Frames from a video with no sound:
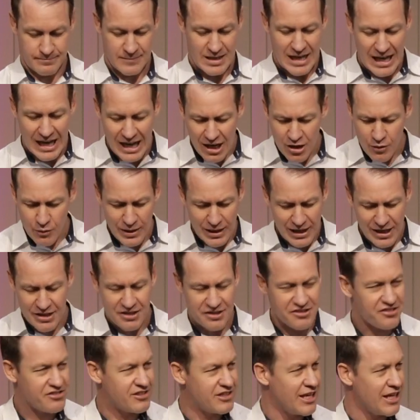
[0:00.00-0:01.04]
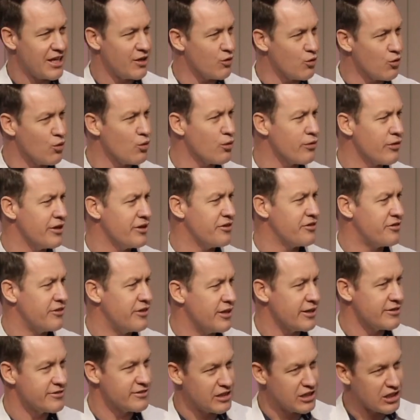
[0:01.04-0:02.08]
How do we understand all these
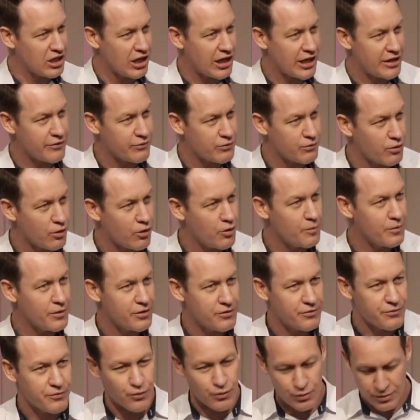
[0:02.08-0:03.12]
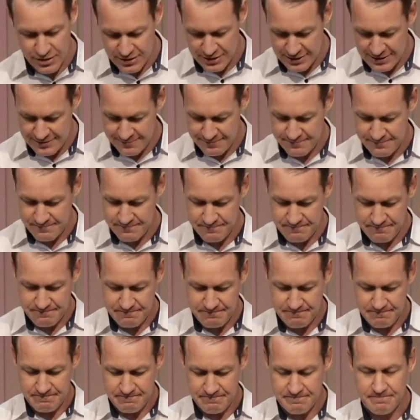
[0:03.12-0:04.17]
things in light of Romans 14?
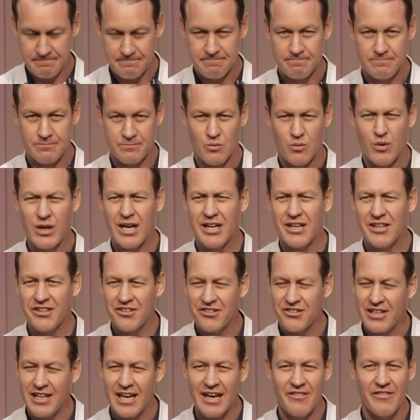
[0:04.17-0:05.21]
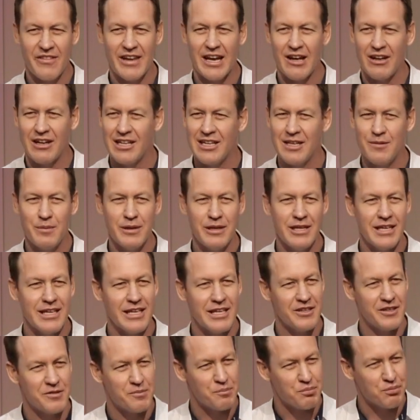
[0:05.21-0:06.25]
We understand that our liberty
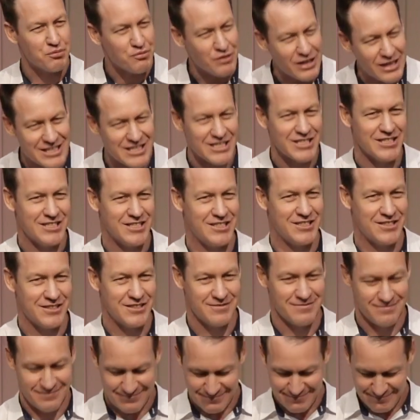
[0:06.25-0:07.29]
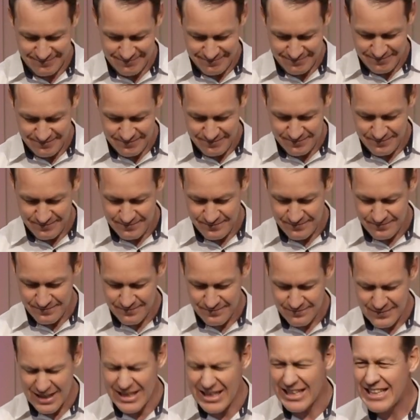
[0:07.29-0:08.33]
is precious.
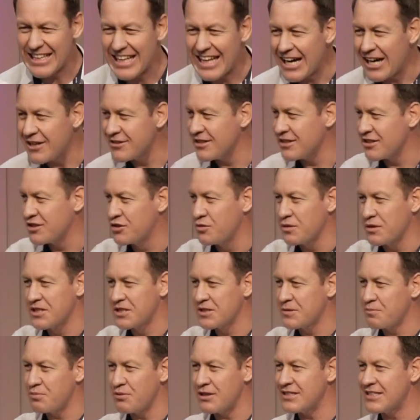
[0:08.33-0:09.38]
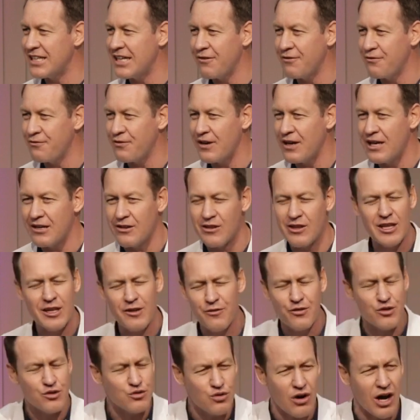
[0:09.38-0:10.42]
It allows us to express our faith in a
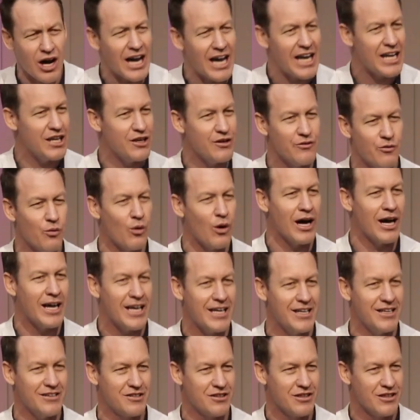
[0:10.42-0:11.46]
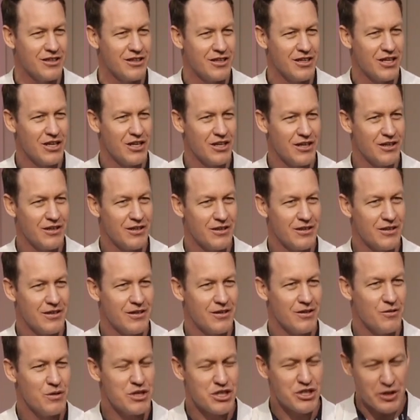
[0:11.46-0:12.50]
variety of ways.
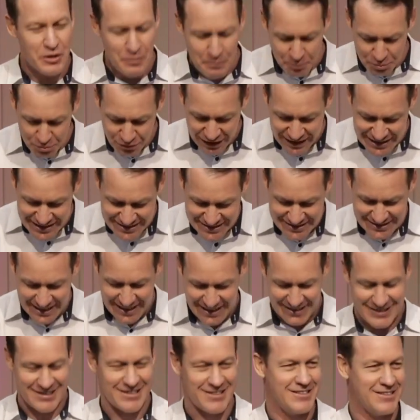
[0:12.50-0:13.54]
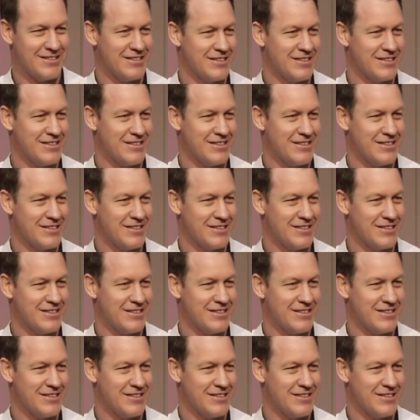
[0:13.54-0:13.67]
We should embrace that.